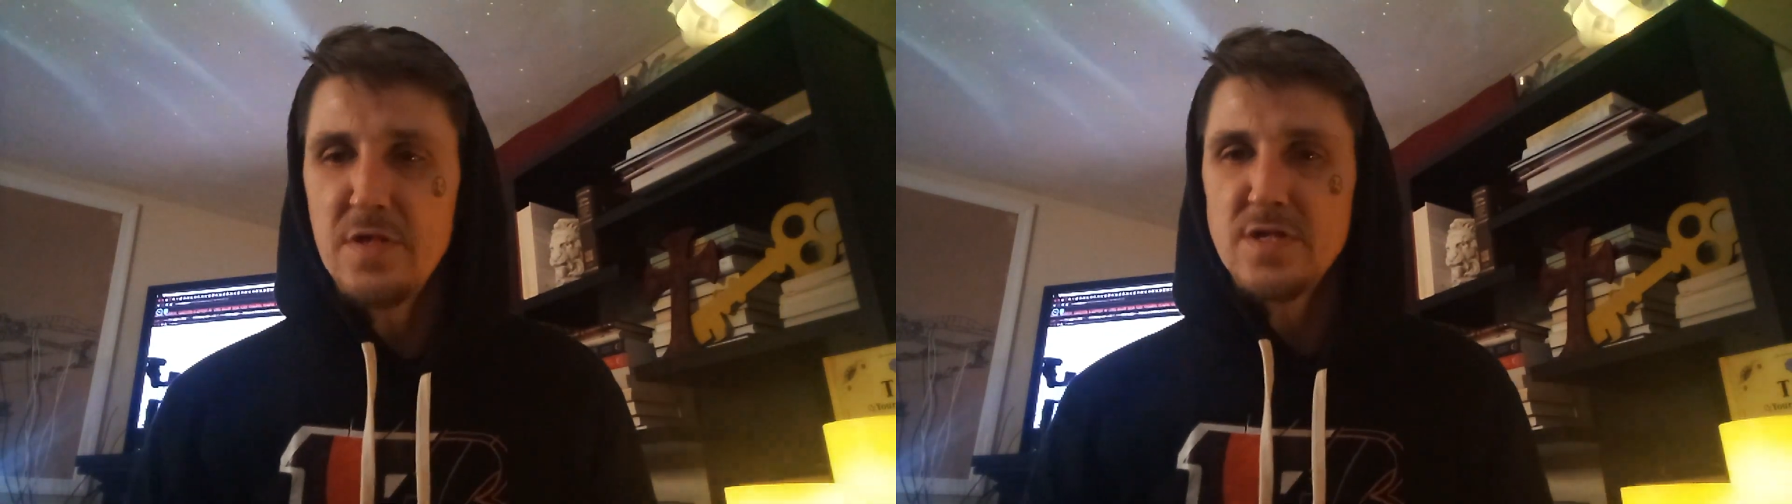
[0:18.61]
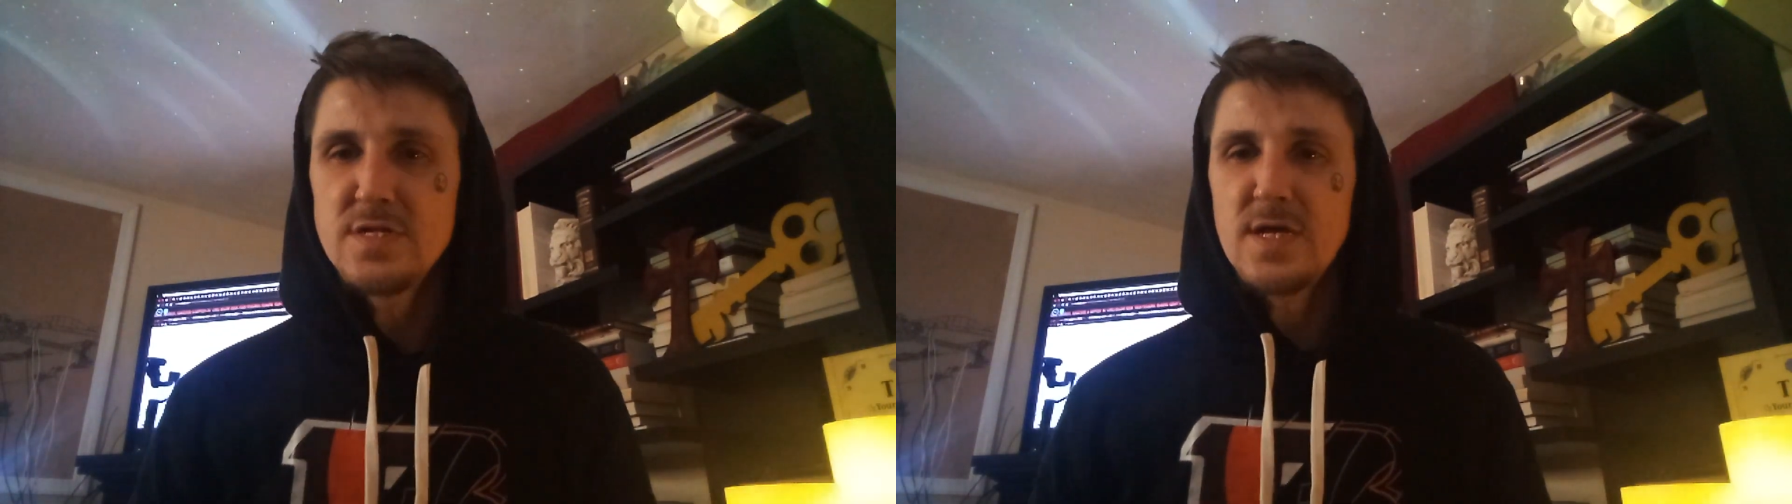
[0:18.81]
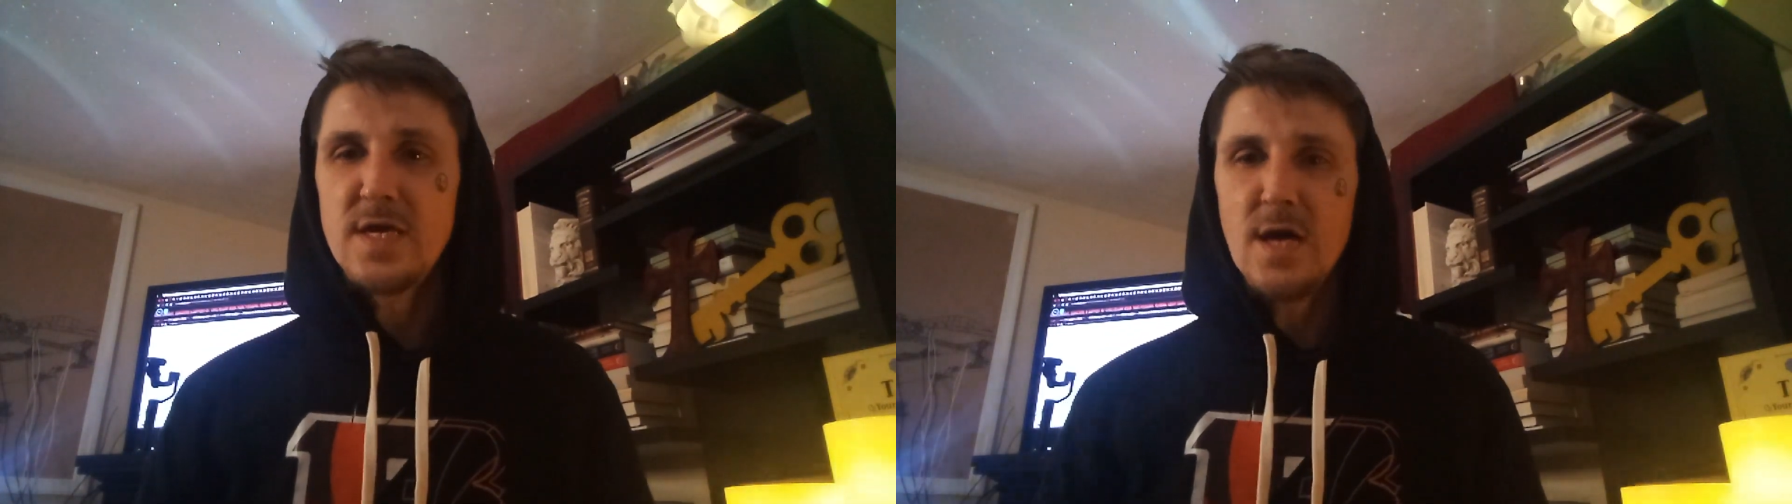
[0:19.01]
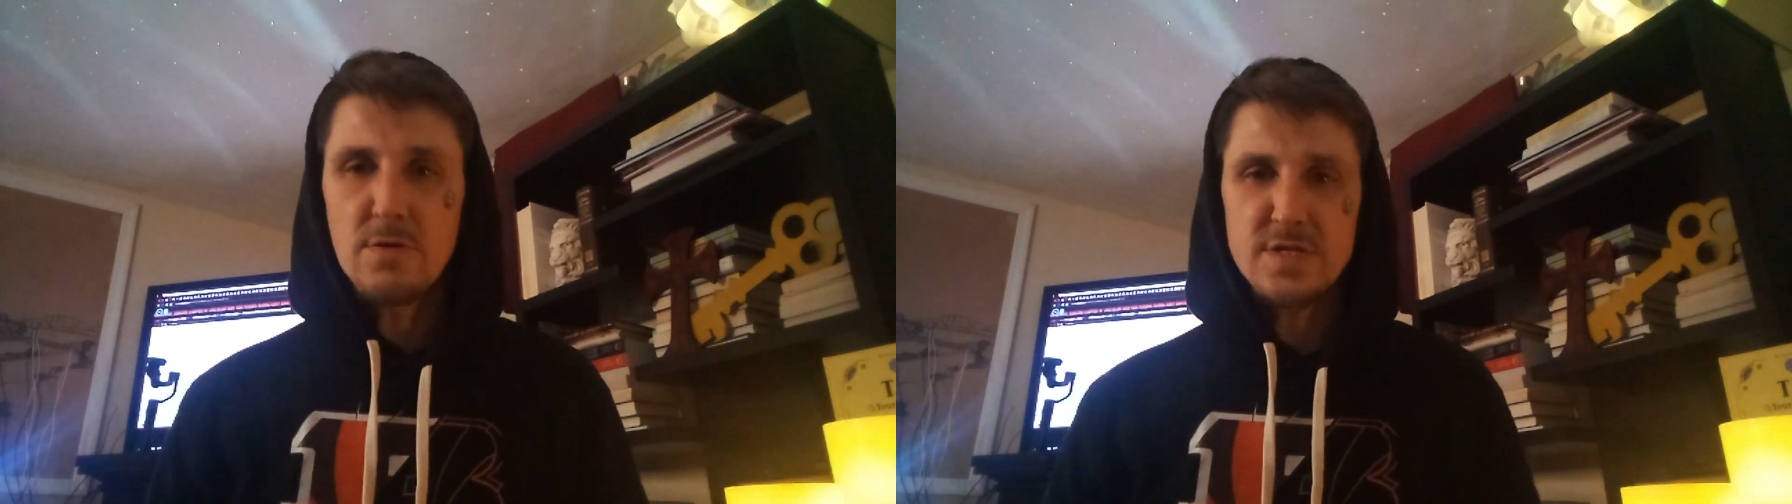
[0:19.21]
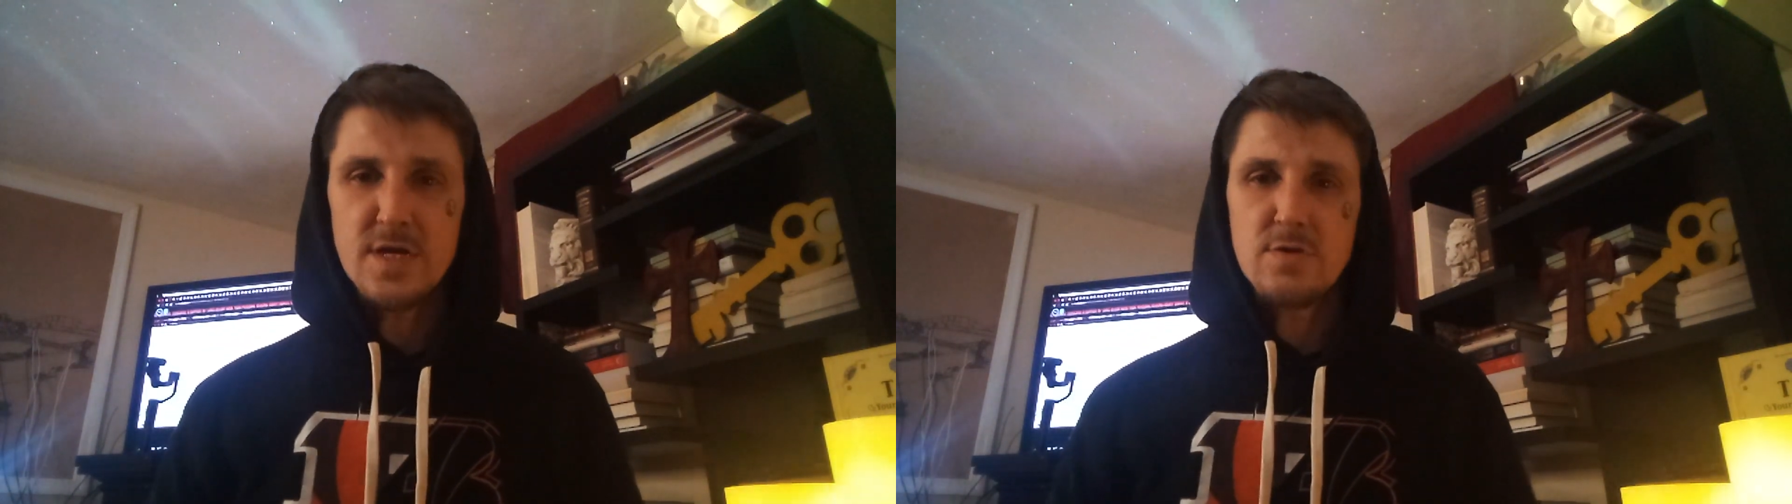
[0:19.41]
This is a
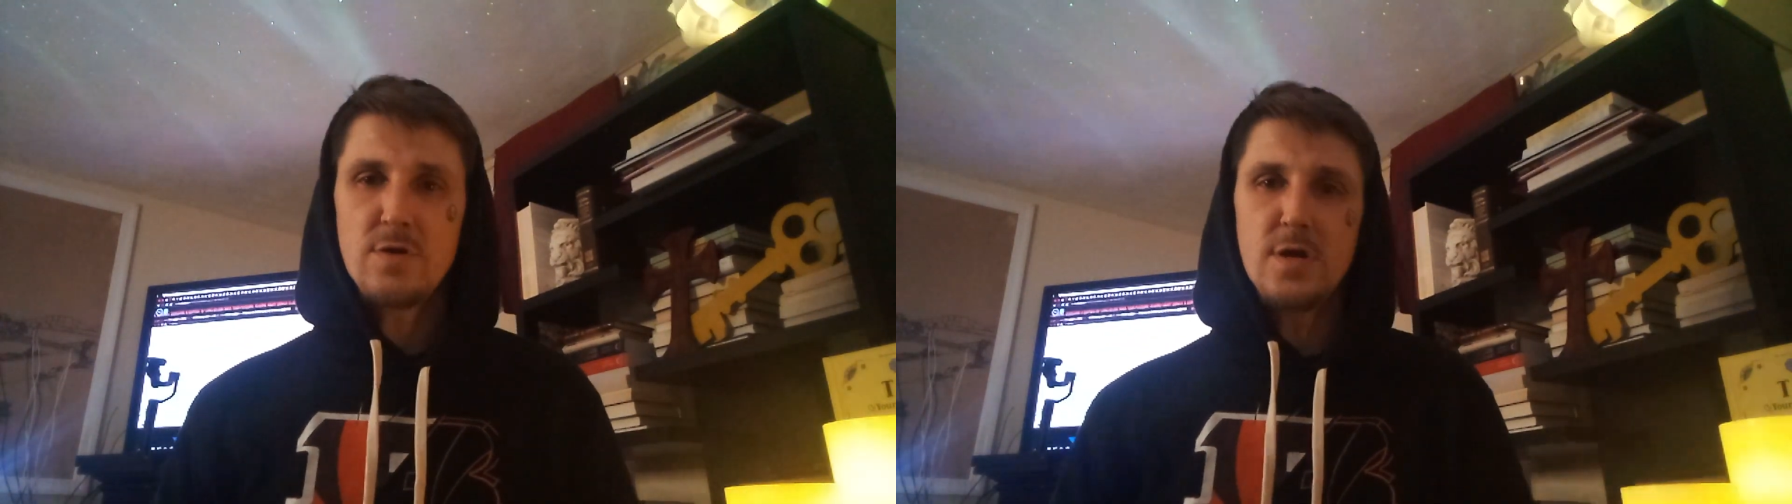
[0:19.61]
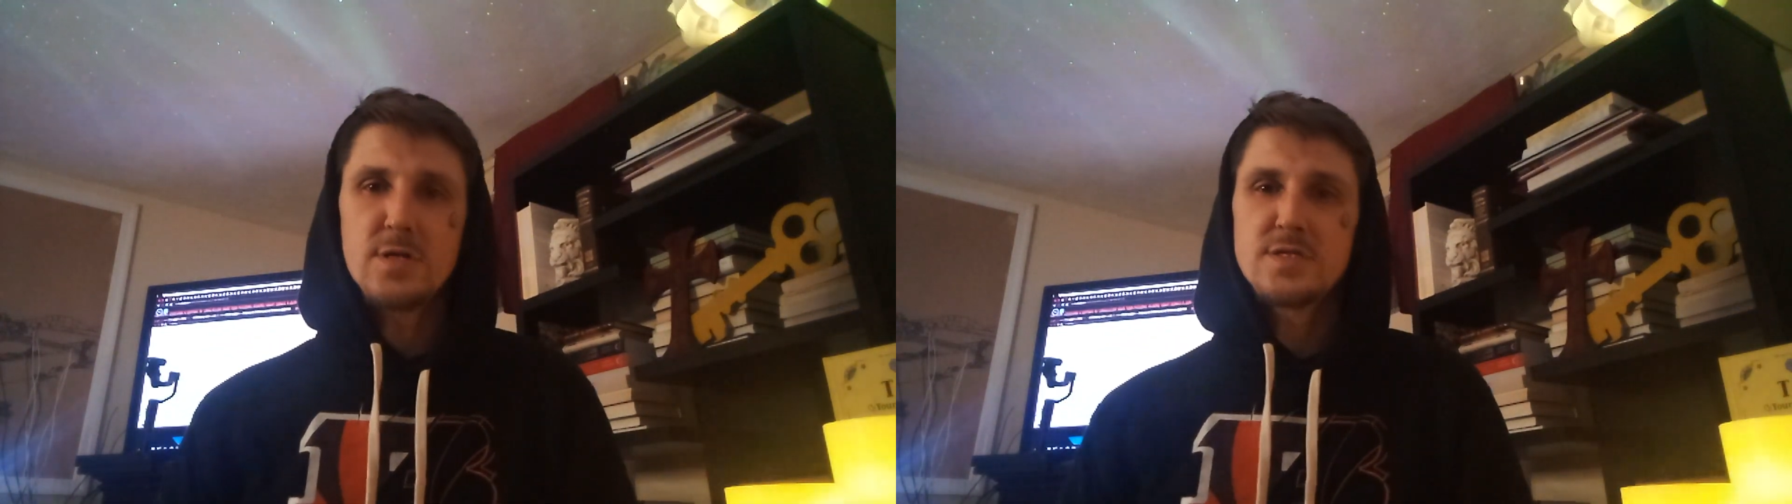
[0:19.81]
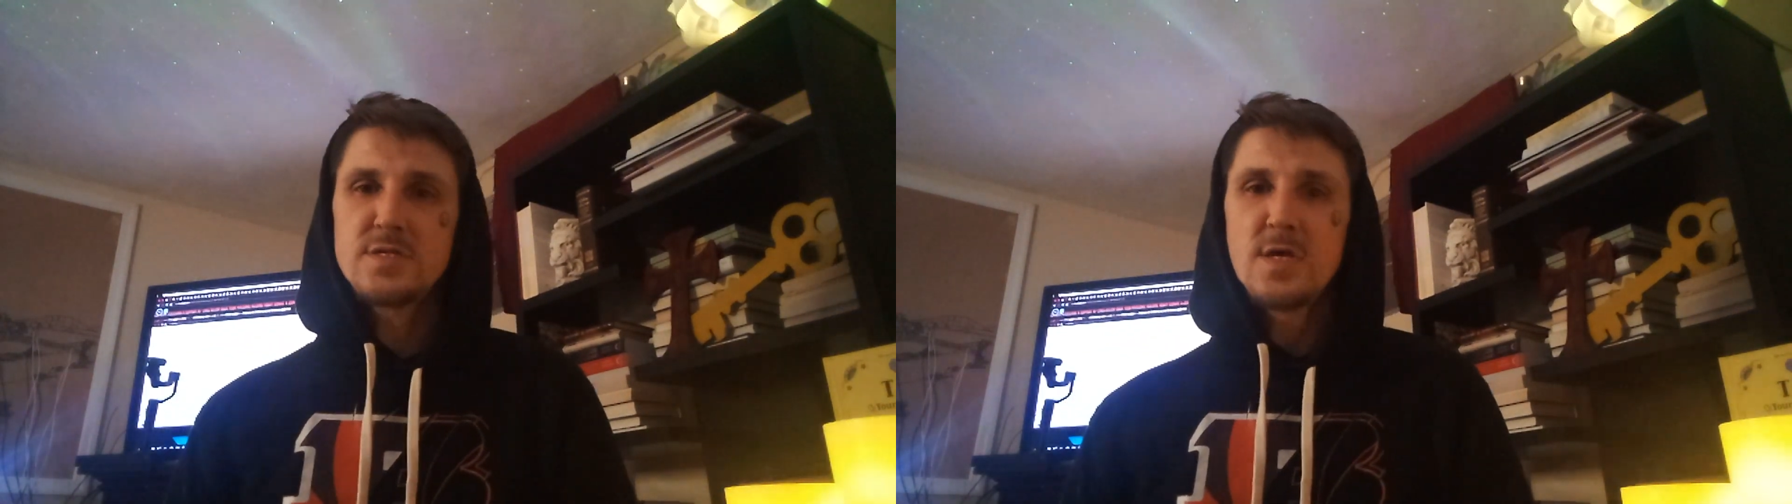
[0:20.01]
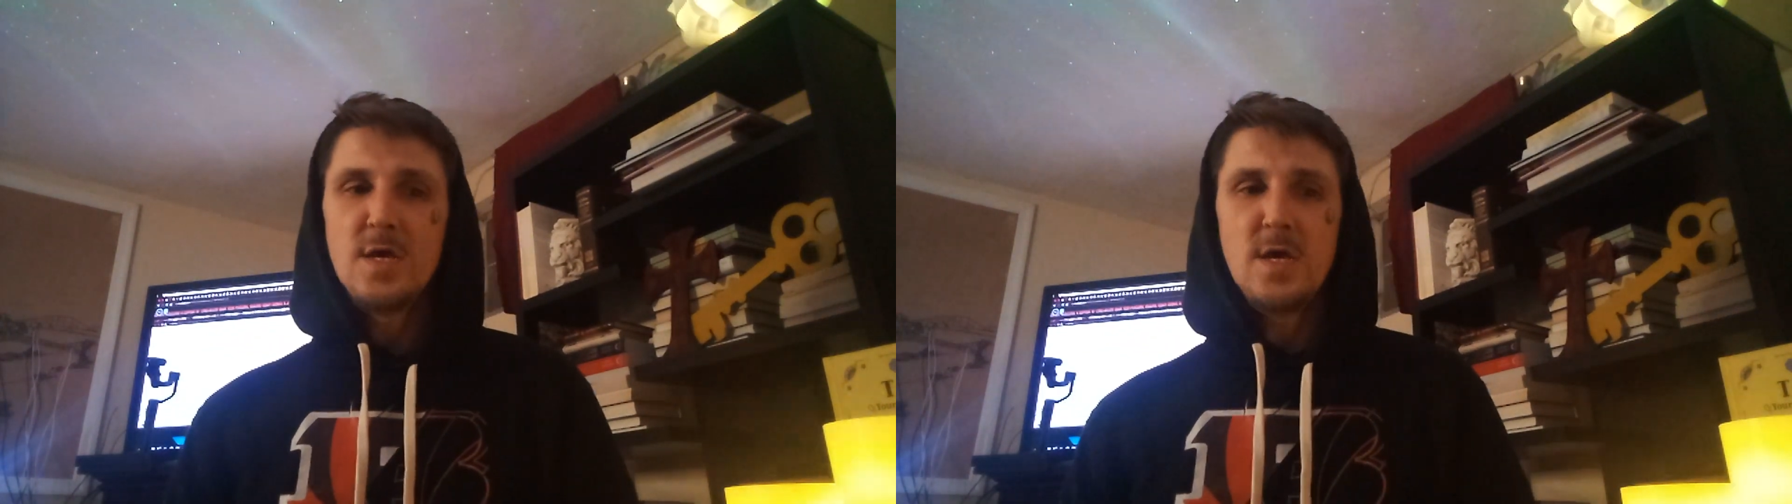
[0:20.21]
Celtic cross.